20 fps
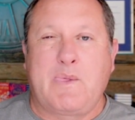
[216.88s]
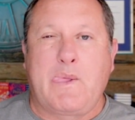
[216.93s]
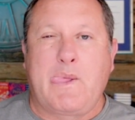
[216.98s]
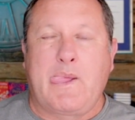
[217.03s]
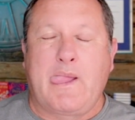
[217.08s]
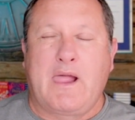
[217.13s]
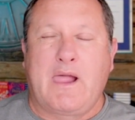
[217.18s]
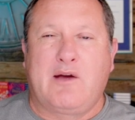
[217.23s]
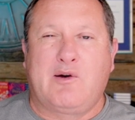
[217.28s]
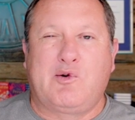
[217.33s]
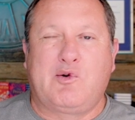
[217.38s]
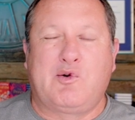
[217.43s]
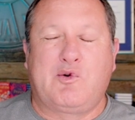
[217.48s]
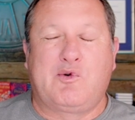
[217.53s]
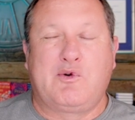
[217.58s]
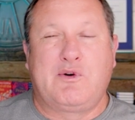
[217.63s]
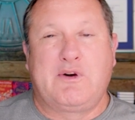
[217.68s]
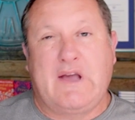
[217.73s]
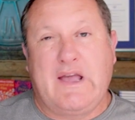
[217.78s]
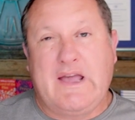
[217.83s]
or
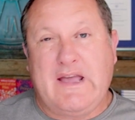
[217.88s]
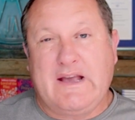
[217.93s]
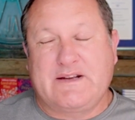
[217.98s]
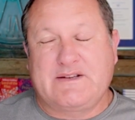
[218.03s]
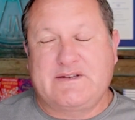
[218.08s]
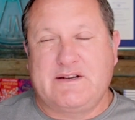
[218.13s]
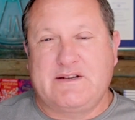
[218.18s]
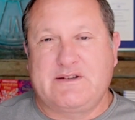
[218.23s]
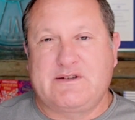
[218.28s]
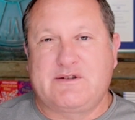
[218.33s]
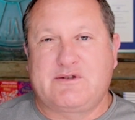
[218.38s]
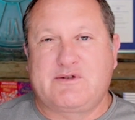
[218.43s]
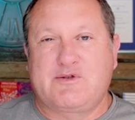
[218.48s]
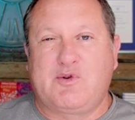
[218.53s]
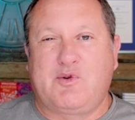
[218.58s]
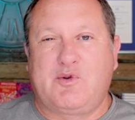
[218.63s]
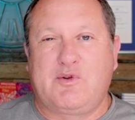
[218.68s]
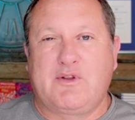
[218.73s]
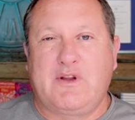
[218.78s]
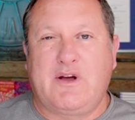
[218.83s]
X as it's
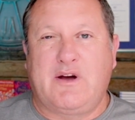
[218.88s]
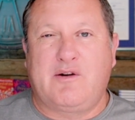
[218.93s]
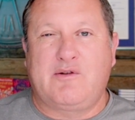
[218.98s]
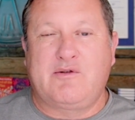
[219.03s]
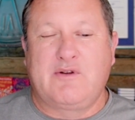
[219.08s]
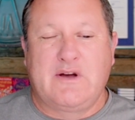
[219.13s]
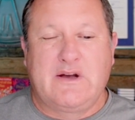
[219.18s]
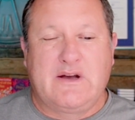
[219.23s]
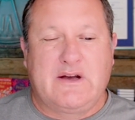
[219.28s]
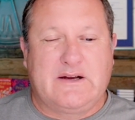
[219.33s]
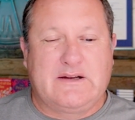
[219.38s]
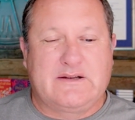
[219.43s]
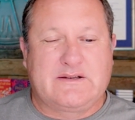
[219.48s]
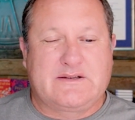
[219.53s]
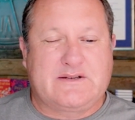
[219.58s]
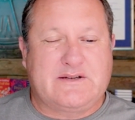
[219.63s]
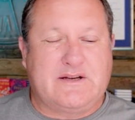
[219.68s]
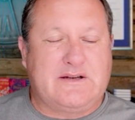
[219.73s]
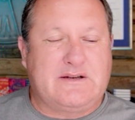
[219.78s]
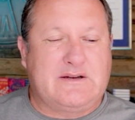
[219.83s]
called now, and
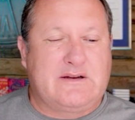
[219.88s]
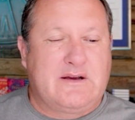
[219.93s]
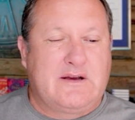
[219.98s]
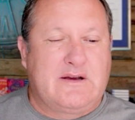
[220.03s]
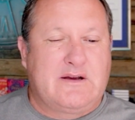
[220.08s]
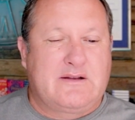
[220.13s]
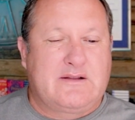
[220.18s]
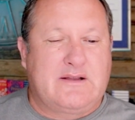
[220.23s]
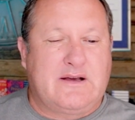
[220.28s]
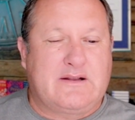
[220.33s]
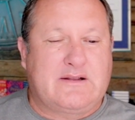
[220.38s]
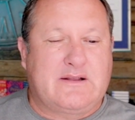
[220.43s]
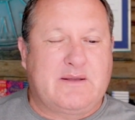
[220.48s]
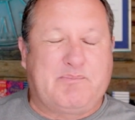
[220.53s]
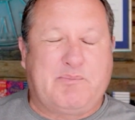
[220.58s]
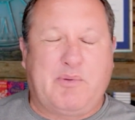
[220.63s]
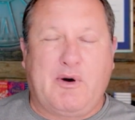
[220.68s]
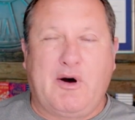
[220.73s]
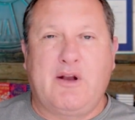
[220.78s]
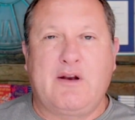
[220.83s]
said that the
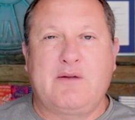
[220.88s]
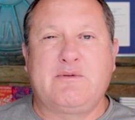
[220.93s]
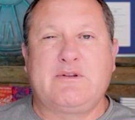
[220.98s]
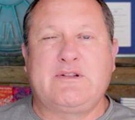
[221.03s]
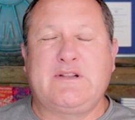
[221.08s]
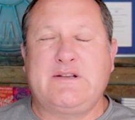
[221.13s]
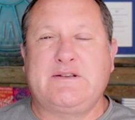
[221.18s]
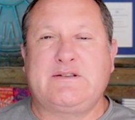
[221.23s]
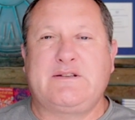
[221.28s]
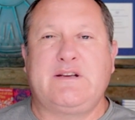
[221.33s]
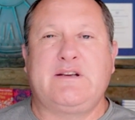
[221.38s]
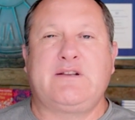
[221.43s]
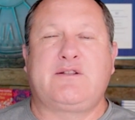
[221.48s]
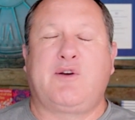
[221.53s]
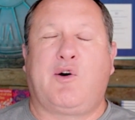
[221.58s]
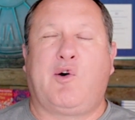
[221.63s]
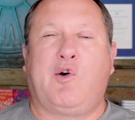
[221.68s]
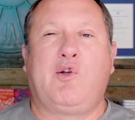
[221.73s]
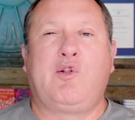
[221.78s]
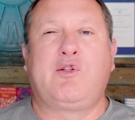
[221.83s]
parliament is there to
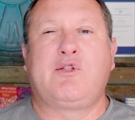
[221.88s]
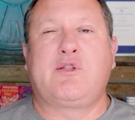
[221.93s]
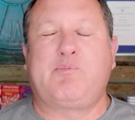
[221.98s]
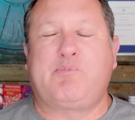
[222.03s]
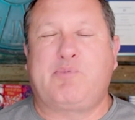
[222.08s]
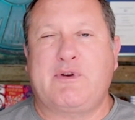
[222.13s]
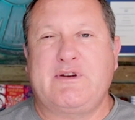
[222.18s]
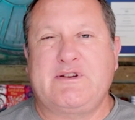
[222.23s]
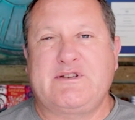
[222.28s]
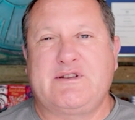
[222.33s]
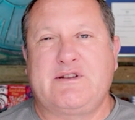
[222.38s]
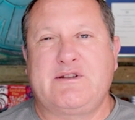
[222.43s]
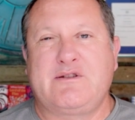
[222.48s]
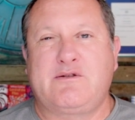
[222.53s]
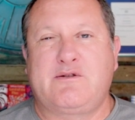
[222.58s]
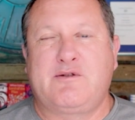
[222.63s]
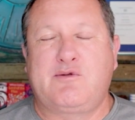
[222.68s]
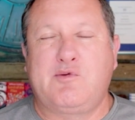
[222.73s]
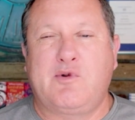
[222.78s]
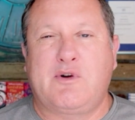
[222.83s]
hold the president
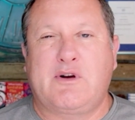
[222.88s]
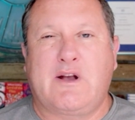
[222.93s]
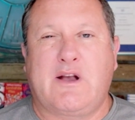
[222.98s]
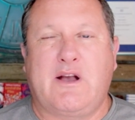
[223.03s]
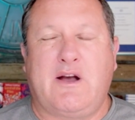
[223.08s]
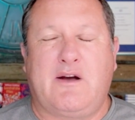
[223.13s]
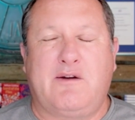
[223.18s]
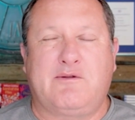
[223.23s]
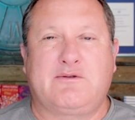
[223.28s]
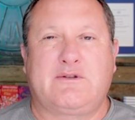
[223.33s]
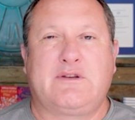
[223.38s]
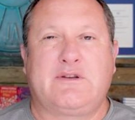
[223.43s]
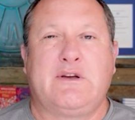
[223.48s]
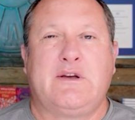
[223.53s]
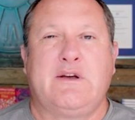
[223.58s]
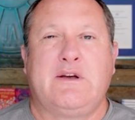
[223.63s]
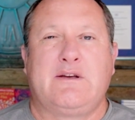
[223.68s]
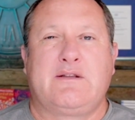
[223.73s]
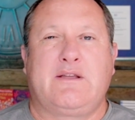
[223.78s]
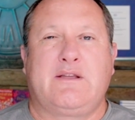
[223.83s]
to account,
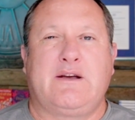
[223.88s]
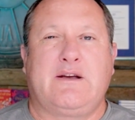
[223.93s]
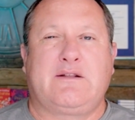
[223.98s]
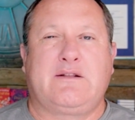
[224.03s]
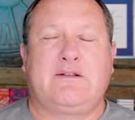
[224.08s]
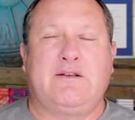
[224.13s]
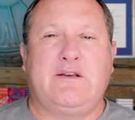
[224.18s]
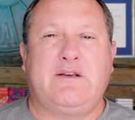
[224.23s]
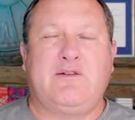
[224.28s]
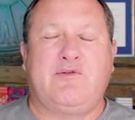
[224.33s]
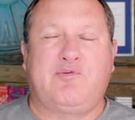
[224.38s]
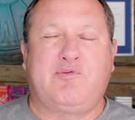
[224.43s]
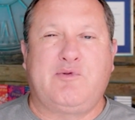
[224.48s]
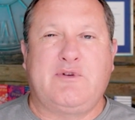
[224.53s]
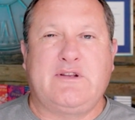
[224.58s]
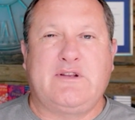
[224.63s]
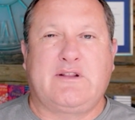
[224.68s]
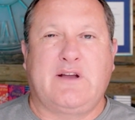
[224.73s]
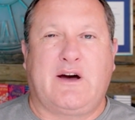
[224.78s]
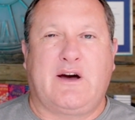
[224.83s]
that if we
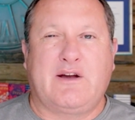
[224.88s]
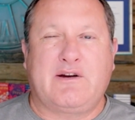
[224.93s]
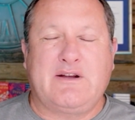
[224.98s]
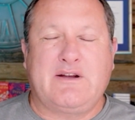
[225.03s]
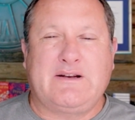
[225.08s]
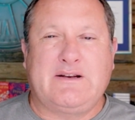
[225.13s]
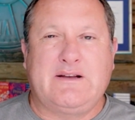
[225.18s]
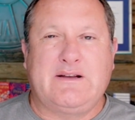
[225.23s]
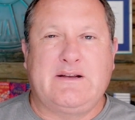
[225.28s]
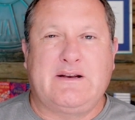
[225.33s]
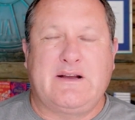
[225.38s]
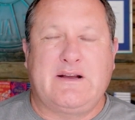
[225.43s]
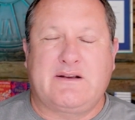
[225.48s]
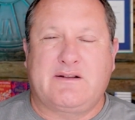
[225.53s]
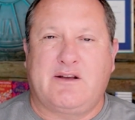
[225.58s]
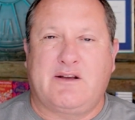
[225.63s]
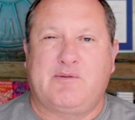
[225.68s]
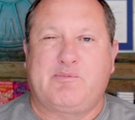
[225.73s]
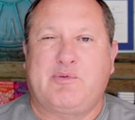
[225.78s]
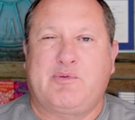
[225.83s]
directly elect
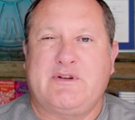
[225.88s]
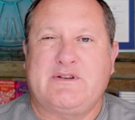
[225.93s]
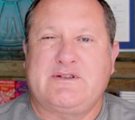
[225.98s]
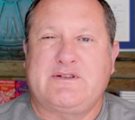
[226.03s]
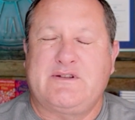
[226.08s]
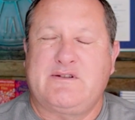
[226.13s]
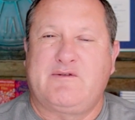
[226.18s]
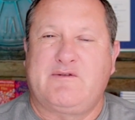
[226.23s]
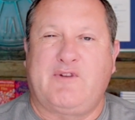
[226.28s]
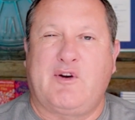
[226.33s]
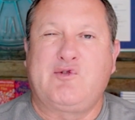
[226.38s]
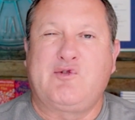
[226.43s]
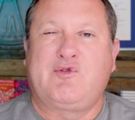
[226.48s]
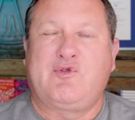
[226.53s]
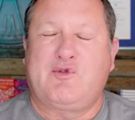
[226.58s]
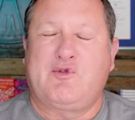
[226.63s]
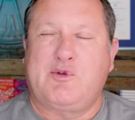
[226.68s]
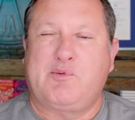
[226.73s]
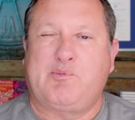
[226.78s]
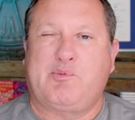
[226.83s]
our president, vote for
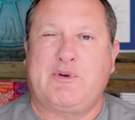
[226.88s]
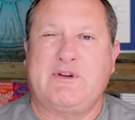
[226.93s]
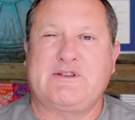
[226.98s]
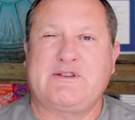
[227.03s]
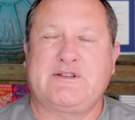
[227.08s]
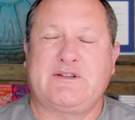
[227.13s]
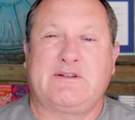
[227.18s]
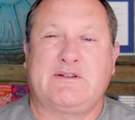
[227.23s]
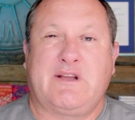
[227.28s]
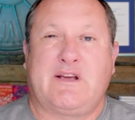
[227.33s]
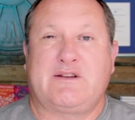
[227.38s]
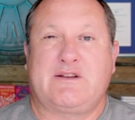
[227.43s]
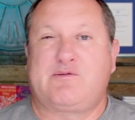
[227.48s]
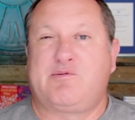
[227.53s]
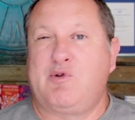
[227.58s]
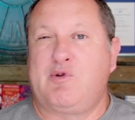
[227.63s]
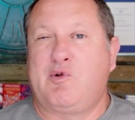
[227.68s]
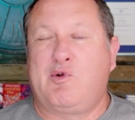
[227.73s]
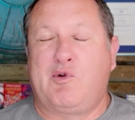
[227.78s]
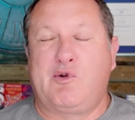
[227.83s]
the president, as we
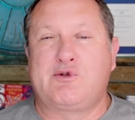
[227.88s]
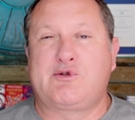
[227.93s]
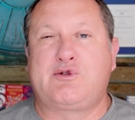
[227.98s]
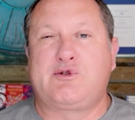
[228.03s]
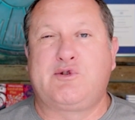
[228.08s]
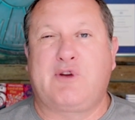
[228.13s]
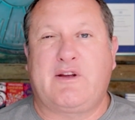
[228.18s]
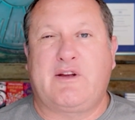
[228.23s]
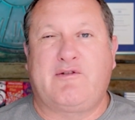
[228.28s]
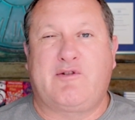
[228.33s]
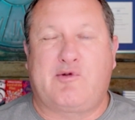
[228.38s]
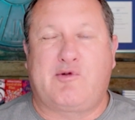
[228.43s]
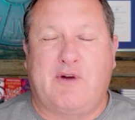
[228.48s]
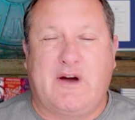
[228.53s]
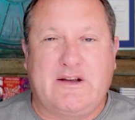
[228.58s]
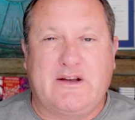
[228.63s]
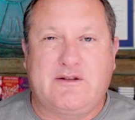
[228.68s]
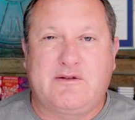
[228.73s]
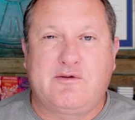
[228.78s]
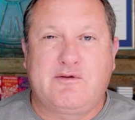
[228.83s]
all should have a
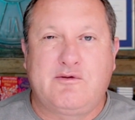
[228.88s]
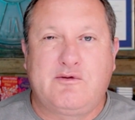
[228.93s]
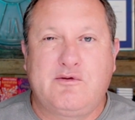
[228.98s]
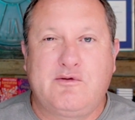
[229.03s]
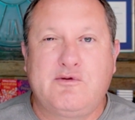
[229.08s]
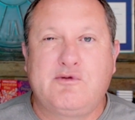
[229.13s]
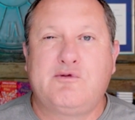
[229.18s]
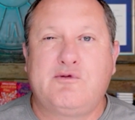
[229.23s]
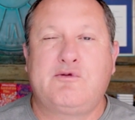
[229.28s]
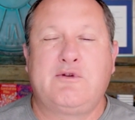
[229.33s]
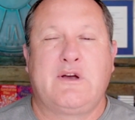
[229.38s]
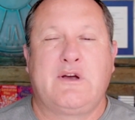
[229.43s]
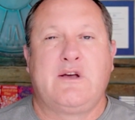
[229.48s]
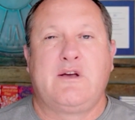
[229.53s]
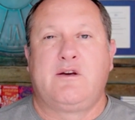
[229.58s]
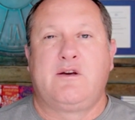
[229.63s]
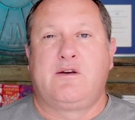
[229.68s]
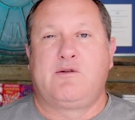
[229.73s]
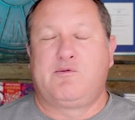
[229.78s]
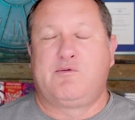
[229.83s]
right to do,
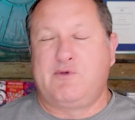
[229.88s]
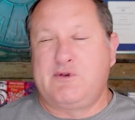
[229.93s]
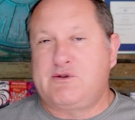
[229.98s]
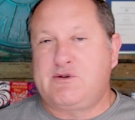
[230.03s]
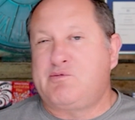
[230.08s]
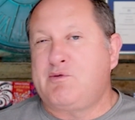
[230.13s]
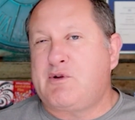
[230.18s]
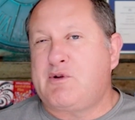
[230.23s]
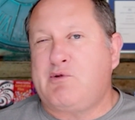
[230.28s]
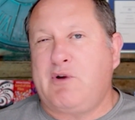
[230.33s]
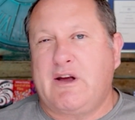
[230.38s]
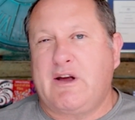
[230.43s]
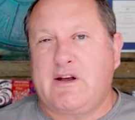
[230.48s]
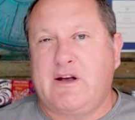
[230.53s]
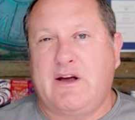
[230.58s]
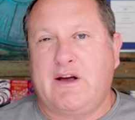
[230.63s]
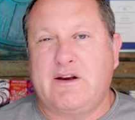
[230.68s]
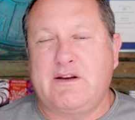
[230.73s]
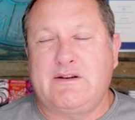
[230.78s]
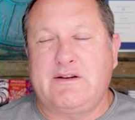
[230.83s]
which we quite
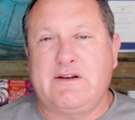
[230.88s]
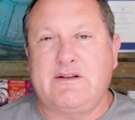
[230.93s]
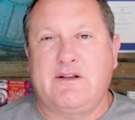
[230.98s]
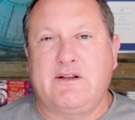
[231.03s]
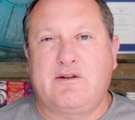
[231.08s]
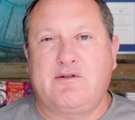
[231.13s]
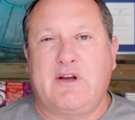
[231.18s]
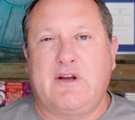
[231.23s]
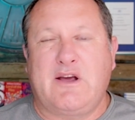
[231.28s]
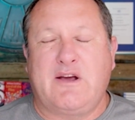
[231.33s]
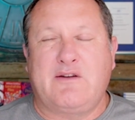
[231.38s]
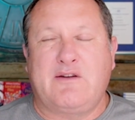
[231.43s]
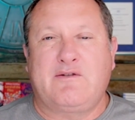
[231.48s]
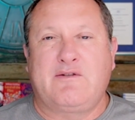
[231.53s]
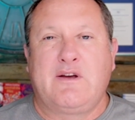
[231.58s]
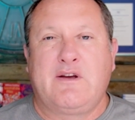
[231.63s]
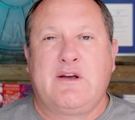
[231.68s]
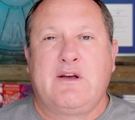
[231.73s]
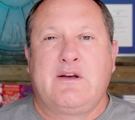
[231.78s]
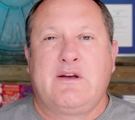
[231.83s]
currently don't have,
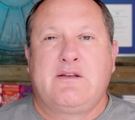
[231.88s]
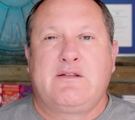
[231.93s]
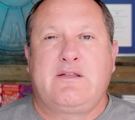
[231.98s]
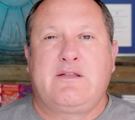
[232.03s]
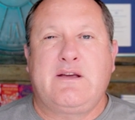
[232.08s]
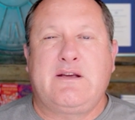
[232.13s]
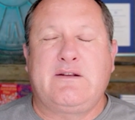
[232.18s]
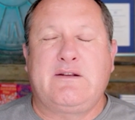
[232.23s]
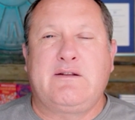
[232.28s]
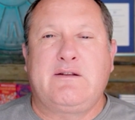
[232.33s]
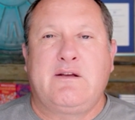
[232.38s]
then